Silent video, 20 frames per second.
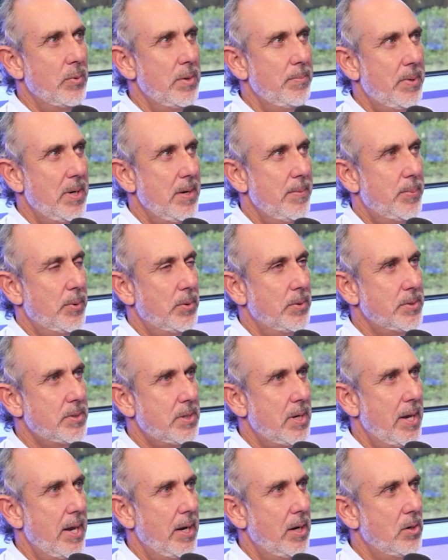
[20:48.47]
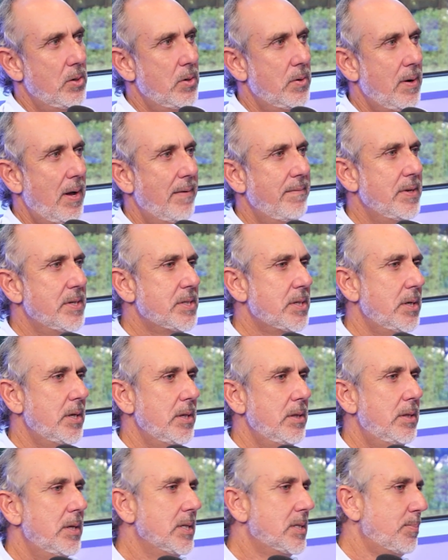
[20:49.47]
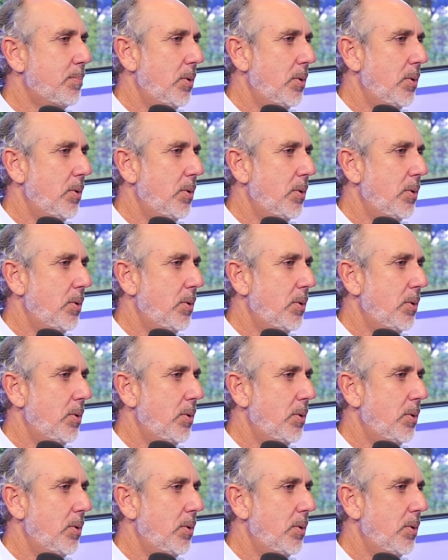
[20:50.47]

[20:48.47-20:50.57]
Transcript: when people say, oh, I visited this